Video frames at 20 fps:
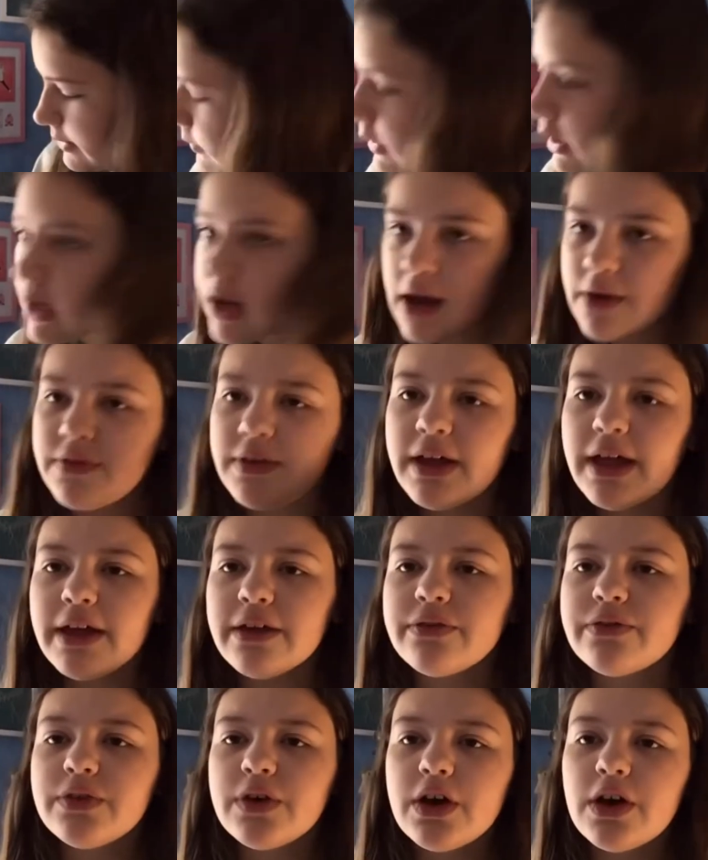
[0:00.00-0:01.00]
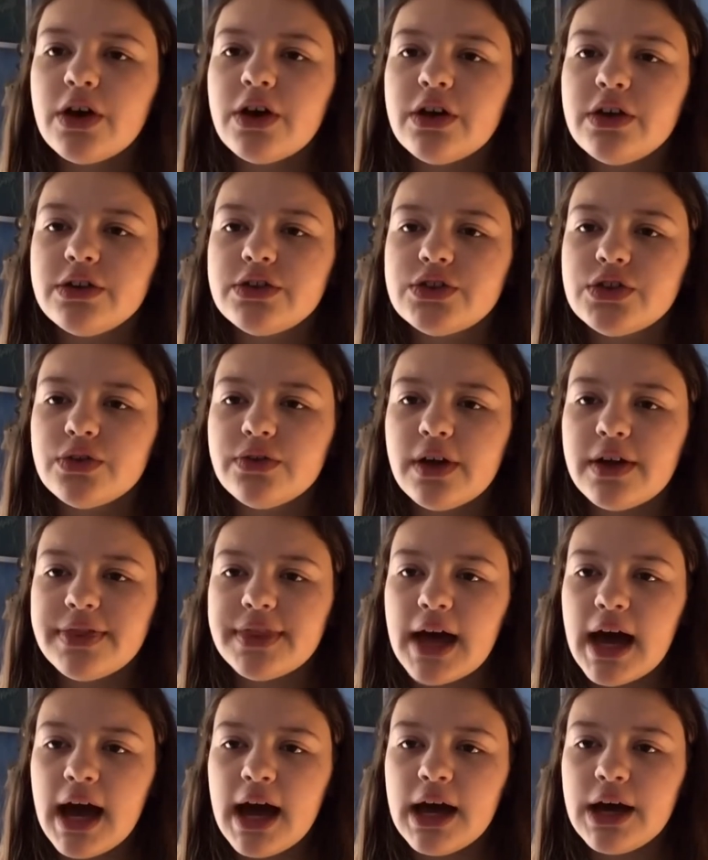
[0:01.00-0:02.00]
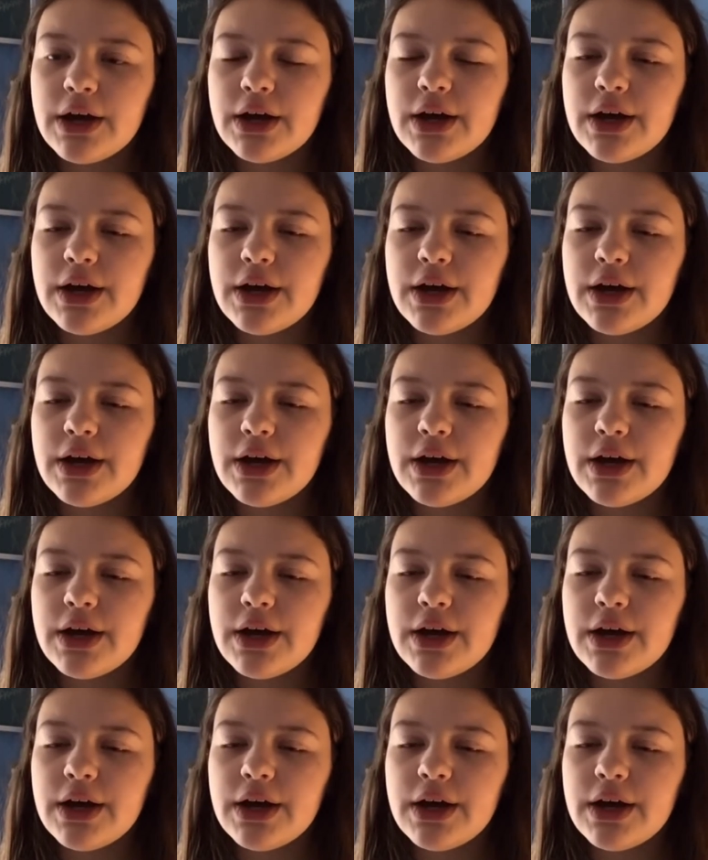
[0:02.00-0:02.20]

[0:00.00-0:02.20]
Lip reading: I feel like for stuff like that,